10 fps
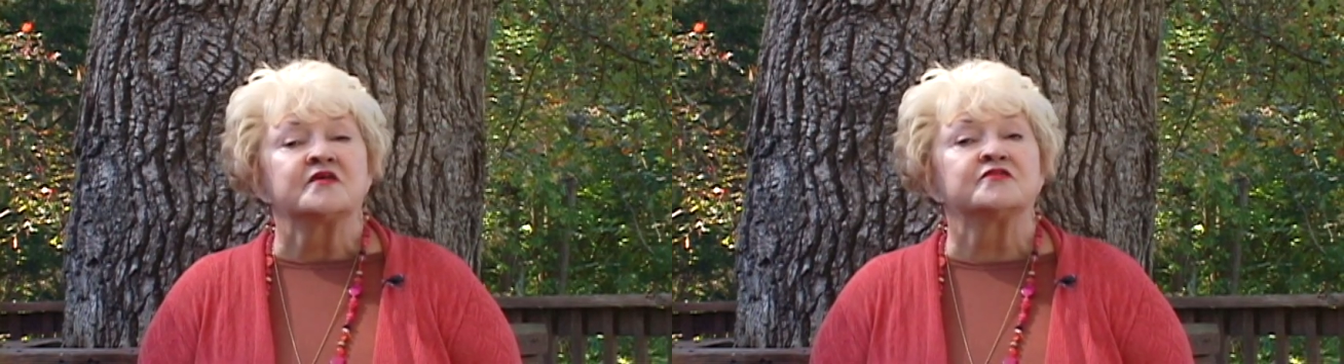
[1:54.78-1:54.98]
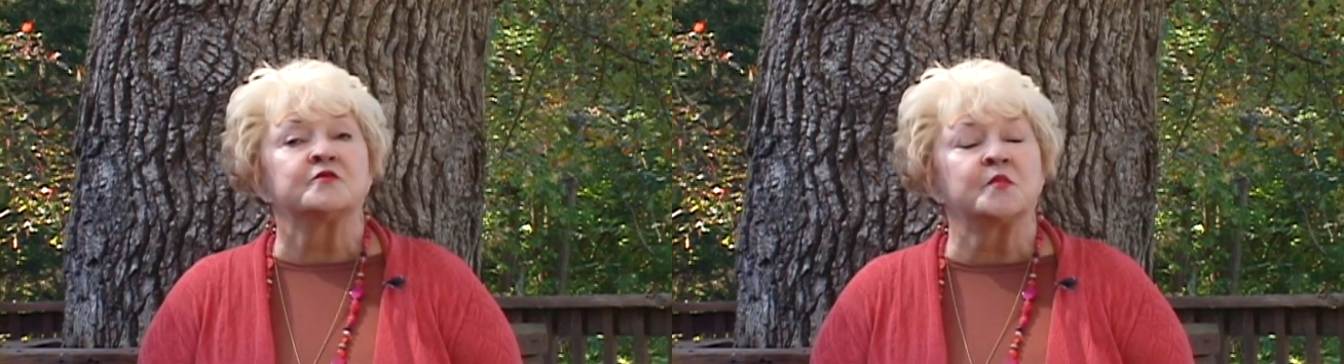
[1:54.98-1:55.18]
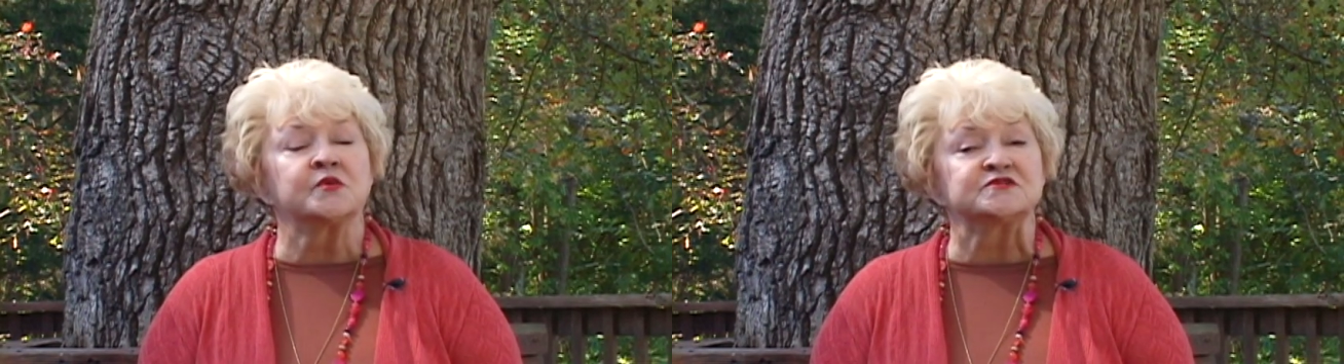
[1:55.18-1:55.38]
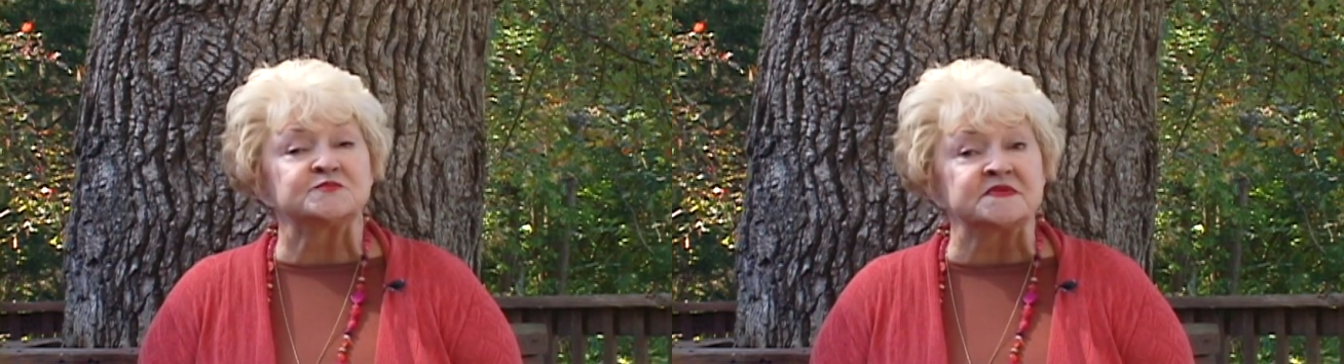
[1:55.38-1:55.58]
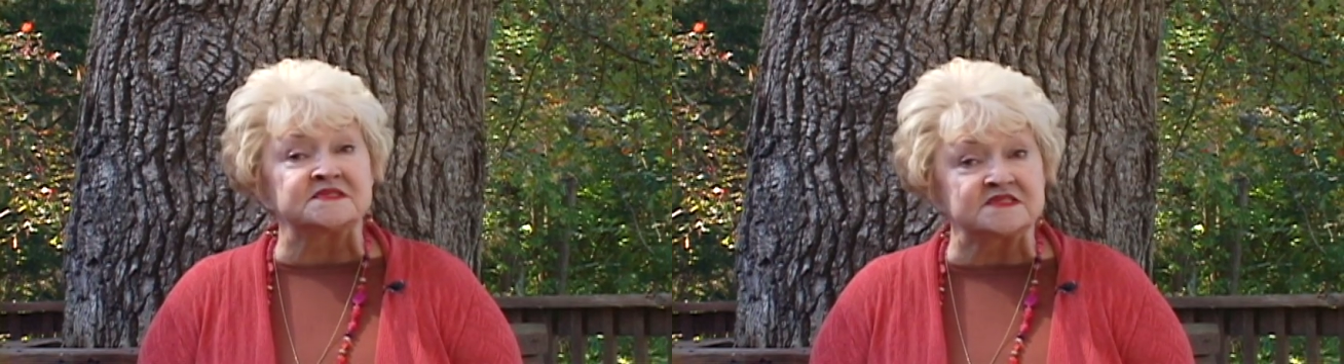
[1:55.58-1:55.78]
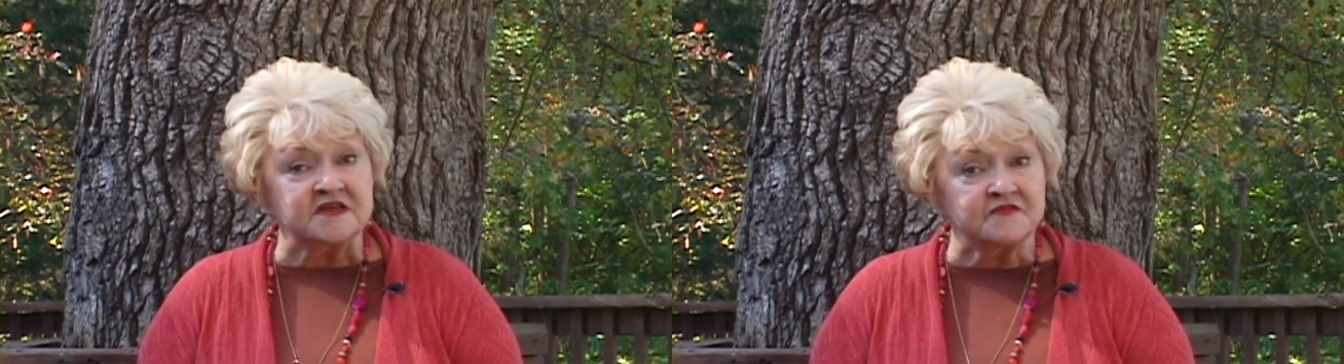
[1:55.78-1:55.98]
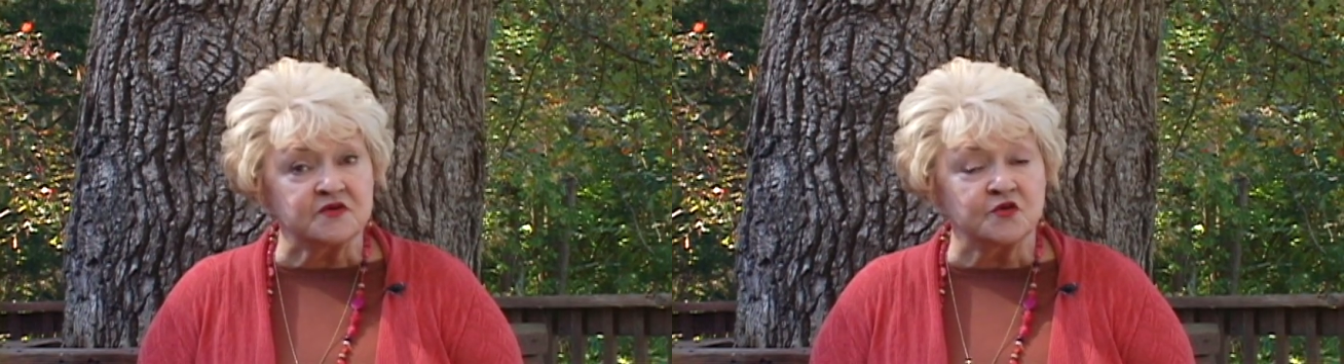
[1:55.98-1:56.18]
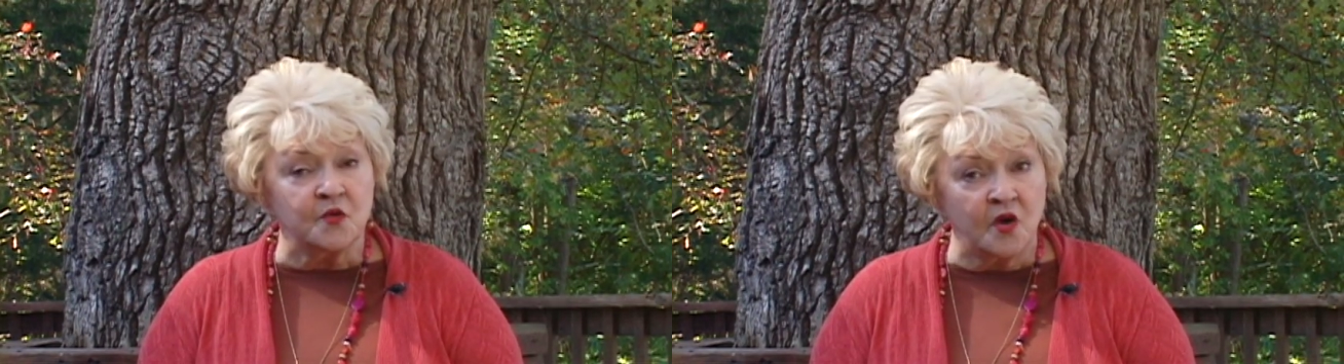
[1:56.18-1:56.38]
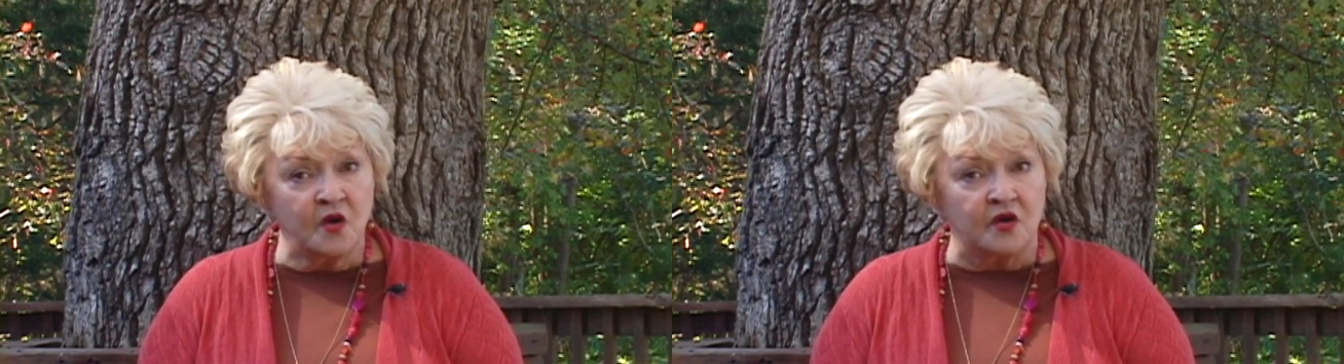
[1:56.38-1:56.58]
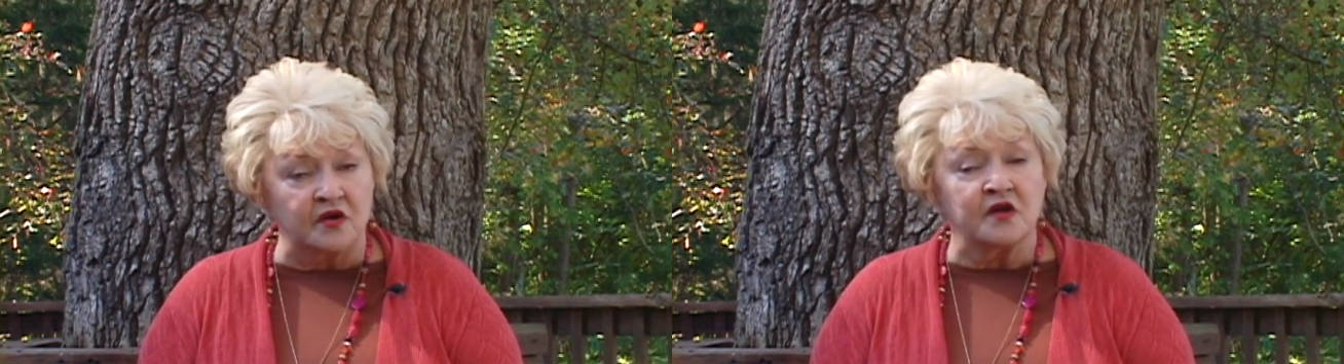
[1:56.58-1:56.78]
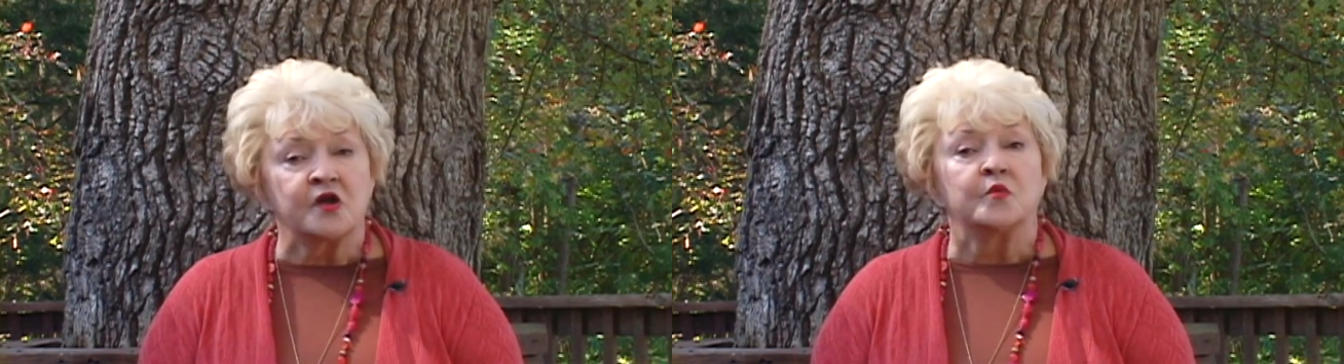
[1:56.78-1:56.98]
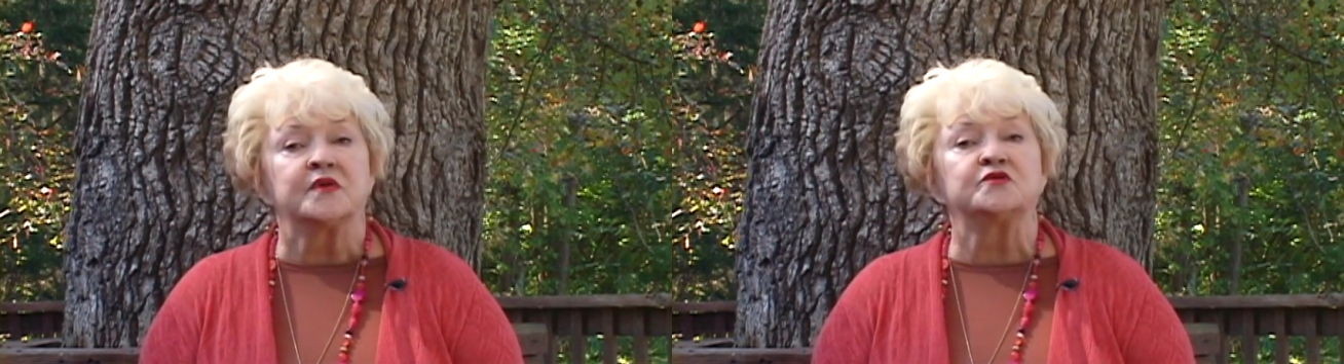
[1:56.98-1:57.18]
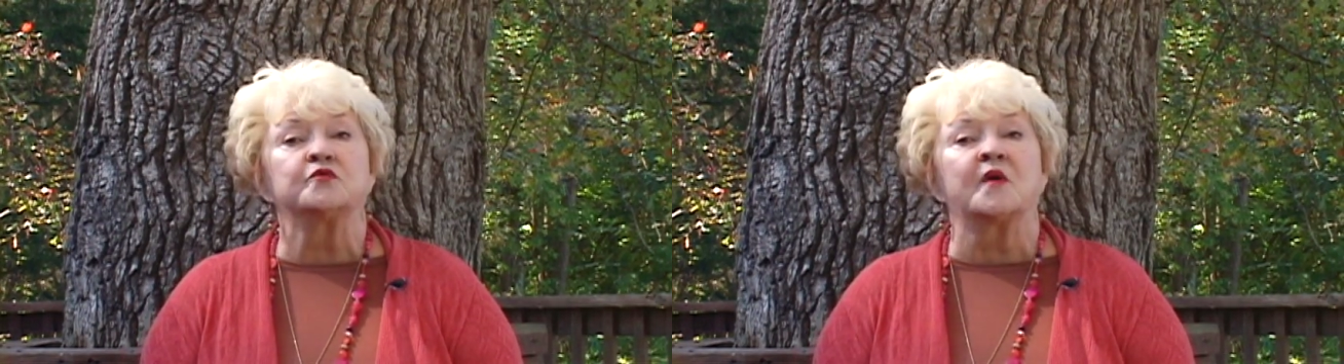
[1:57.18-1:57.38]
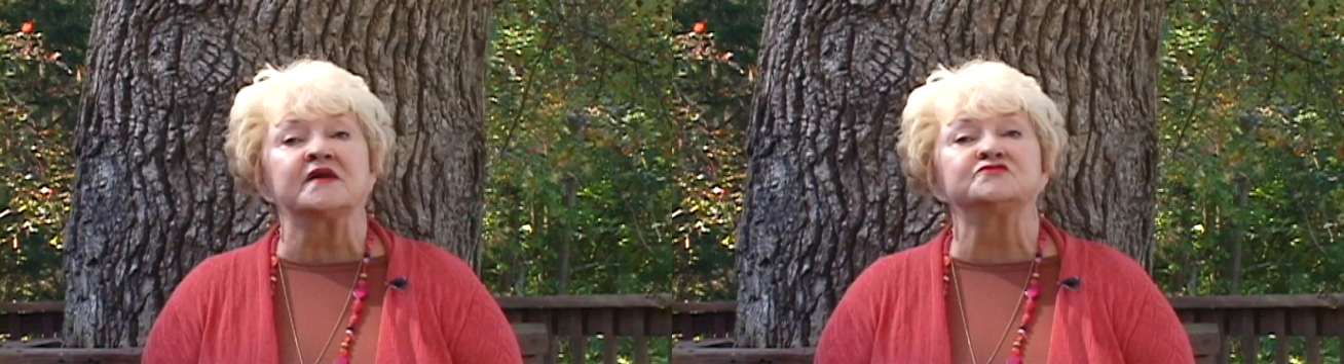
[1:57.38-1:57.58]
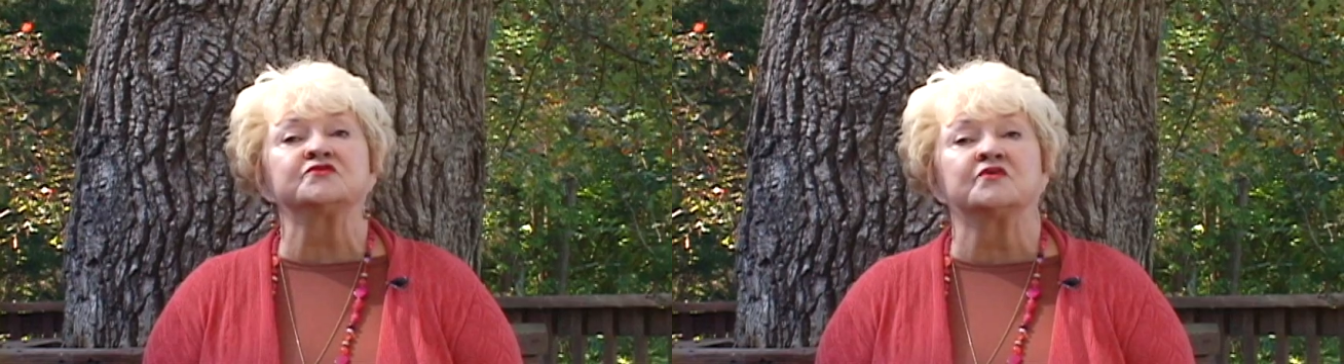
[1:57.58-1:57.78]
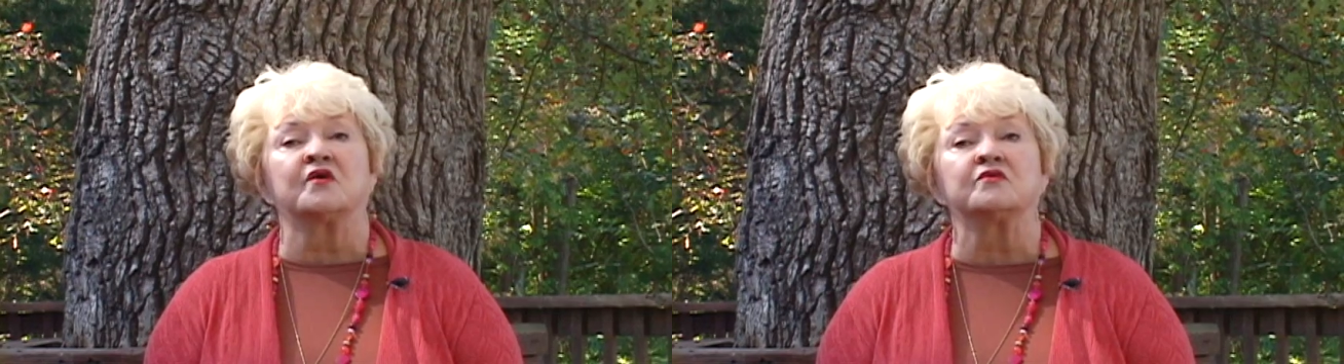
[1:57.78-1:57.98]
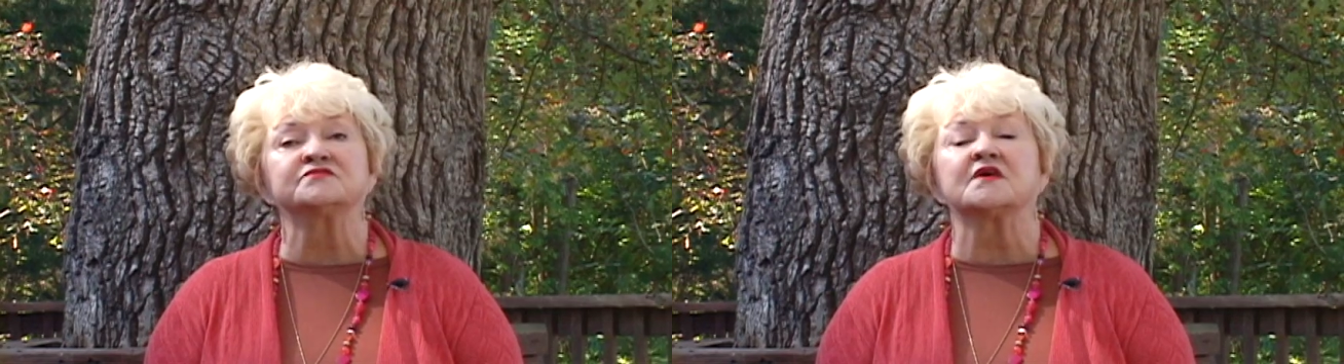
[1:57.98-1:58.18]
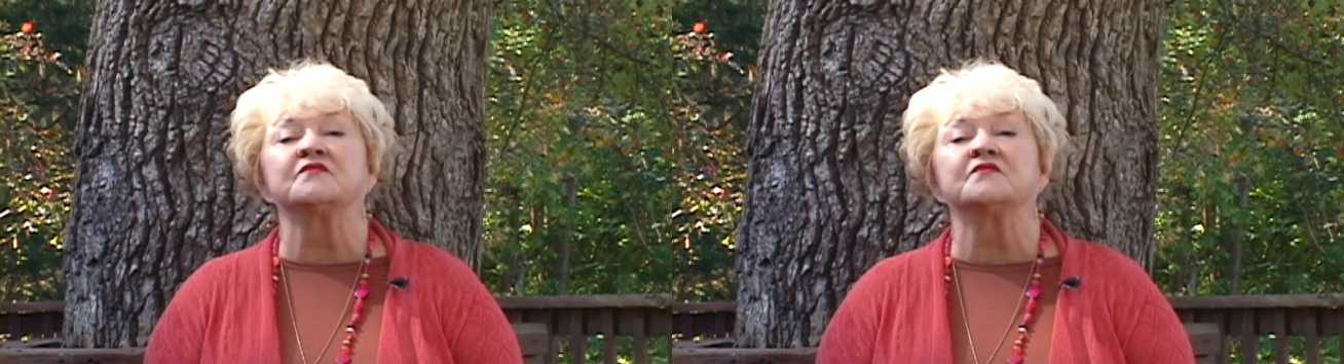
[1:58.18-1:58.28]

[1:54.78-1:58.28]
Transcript: the more specific you are when you write your goals,